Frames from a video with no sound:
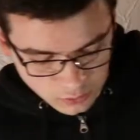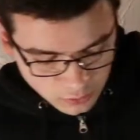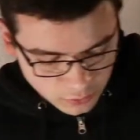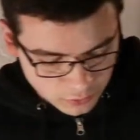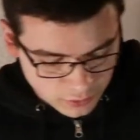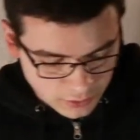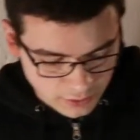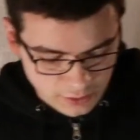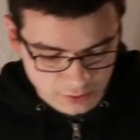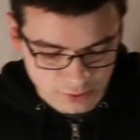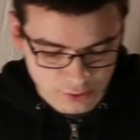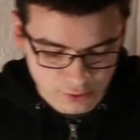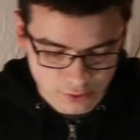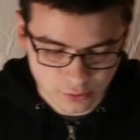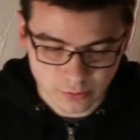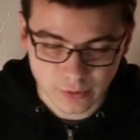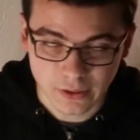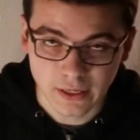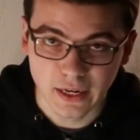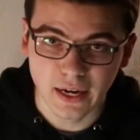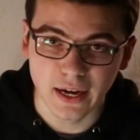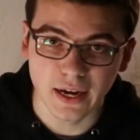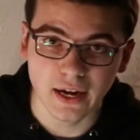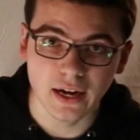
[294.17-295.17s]
Okay, so
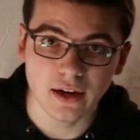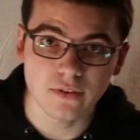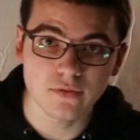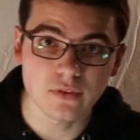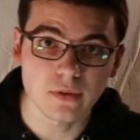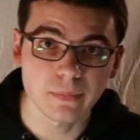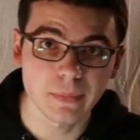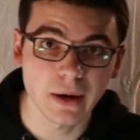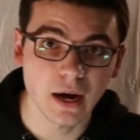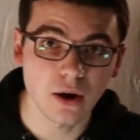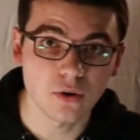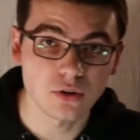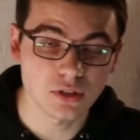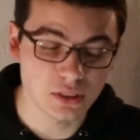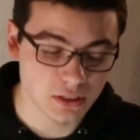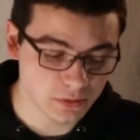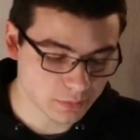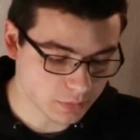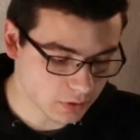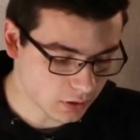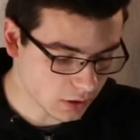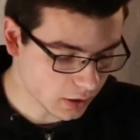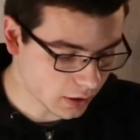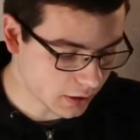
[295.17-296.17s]
we have the power
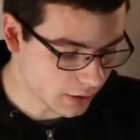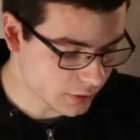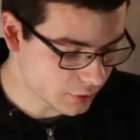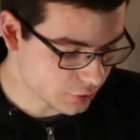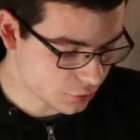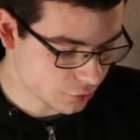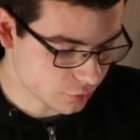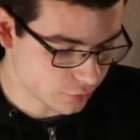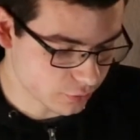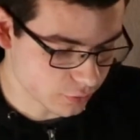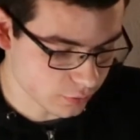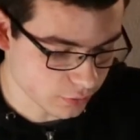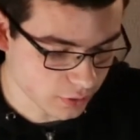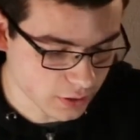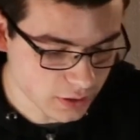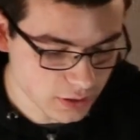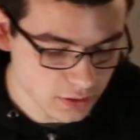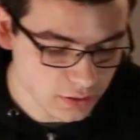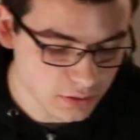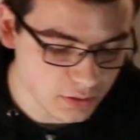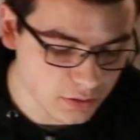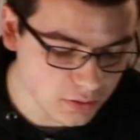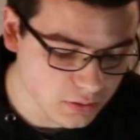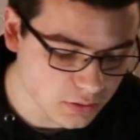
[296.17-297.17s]
supply screwed
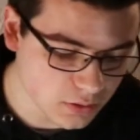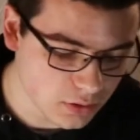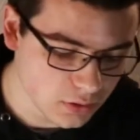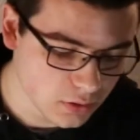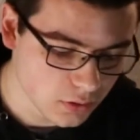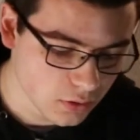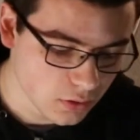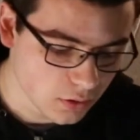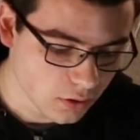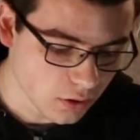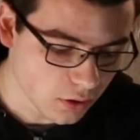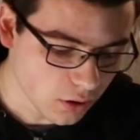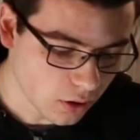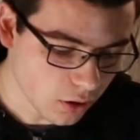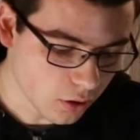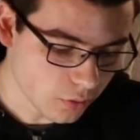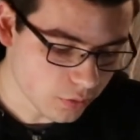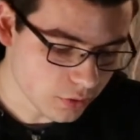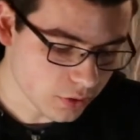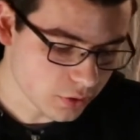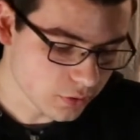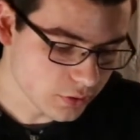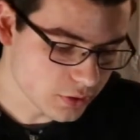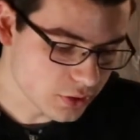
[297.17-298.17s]
in. All
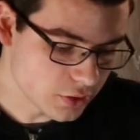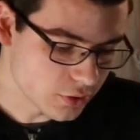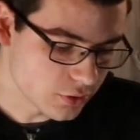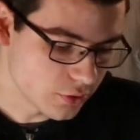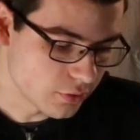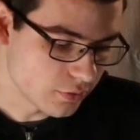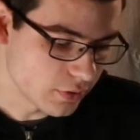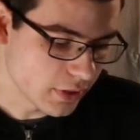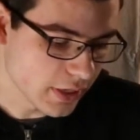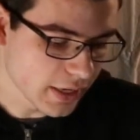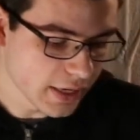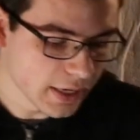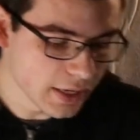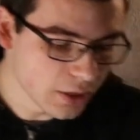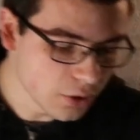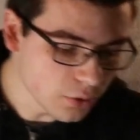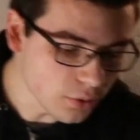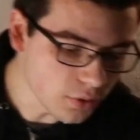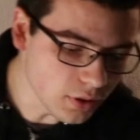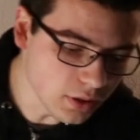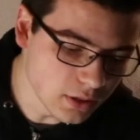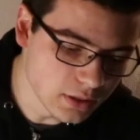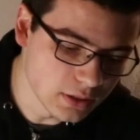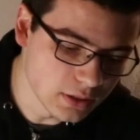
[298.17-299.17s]
we're going to do now